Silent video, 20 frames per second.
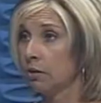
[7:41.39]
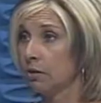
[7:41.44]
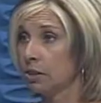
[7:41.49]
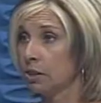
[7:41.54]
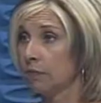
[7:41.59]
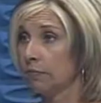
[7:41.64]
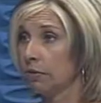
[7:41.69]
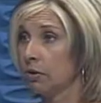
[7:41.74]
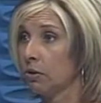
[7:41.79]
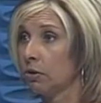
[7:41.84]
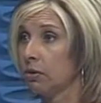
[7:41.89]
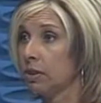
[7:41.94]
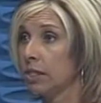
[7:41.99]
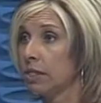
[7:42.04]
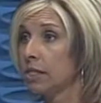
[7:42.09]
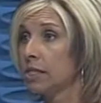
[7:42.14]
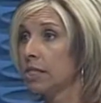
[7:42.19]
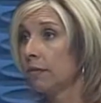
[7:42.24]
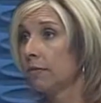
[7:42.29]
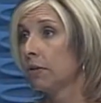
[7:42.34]
those
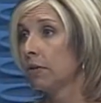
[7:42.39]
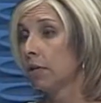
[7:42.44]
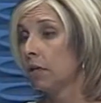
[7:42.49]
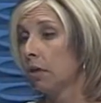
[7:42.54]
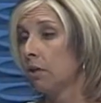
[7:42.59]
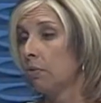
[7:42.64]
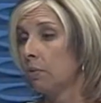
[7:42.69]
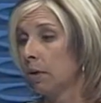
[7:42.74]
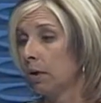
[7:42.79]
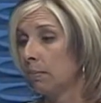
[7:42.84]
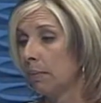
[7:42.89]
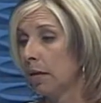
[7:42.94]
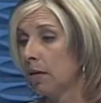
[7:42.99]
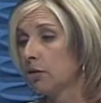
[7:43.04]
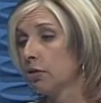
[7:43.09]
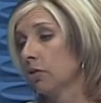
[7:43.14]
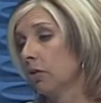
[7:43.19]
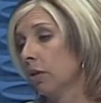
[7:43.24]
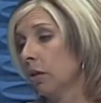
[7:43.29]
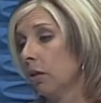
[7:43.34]
difficulties, definitely you want to
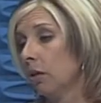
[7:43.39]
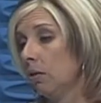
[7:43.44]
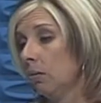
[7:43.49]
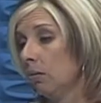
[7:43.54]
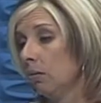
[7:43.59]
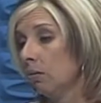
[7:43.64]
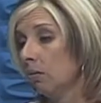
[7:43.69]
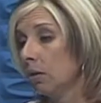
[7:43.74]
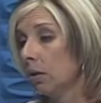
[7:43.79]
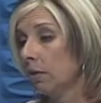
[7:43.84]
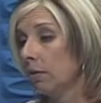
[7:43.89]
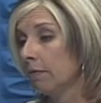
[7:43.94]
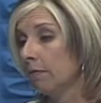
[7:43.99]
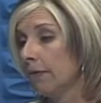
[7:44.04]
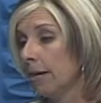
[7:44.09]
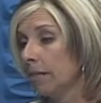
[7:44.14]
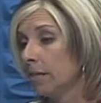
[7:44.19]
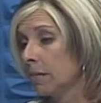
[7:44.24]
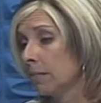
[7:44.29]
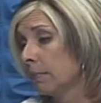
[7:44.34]
make sure that you know,
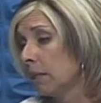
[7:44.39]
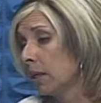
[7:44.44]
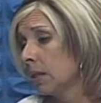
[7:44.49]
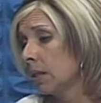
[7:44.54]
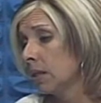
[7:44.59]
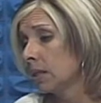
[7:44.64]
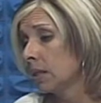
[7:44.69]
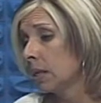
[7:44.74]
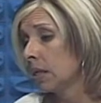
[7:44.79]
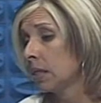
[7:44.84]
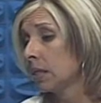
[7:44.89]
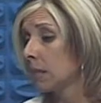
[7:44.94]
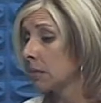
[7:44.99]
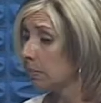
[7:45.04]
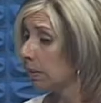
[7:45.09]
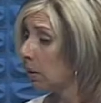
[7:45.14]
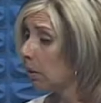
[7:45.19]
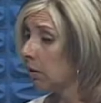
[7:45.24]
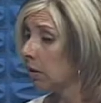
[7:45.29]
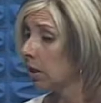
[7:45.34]
find something that's going to
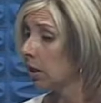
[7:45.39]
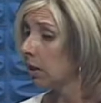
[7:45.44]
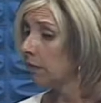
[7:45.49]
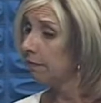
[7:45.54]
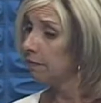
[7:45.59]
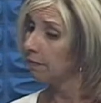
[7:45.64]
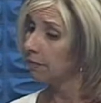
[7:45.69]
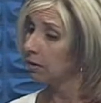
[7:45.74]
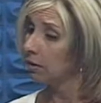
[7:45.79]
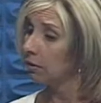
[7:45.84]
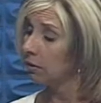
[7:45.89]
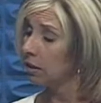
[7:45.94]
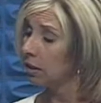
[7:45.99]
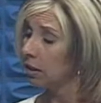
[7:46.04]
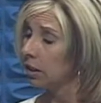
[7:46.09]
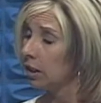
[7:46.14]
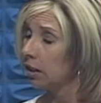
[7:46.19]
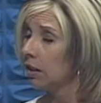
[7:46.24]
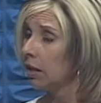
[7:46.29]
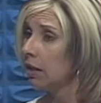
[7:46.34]
smell good, feel
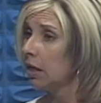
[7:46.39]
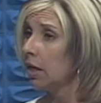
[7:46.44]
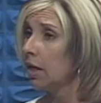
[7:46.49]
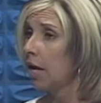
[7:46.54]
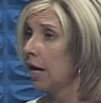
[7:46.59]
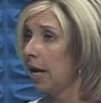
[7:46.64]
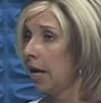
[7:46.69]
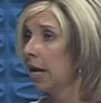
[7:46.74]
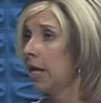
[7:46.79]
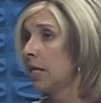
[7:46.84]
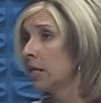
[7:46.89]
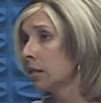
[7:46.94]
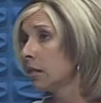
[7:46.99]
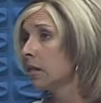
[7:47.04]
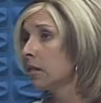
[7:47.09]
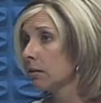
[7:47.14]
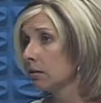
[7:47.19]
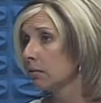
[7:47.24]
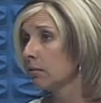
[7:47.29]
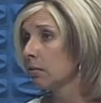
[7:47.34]
good,
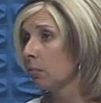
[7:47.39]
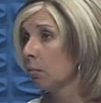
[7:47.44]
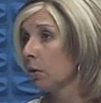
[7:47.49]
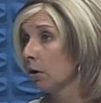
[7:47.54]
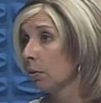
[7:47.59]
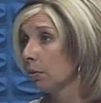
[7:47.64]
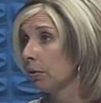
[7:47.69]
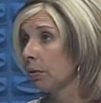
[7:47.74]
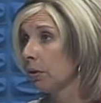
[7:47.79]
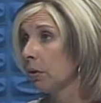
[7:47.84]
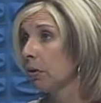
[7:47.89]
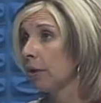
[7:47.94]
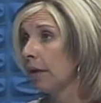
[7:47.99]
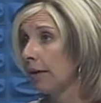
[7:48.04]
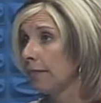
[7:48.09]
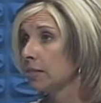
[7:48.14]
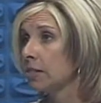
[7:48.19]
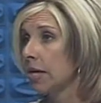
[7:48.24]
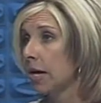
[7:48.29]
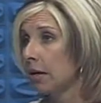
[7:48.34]
and work with your
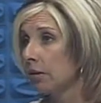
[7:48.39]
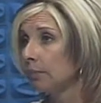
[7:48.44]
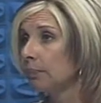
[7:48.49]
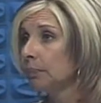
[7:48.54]
lifestyle.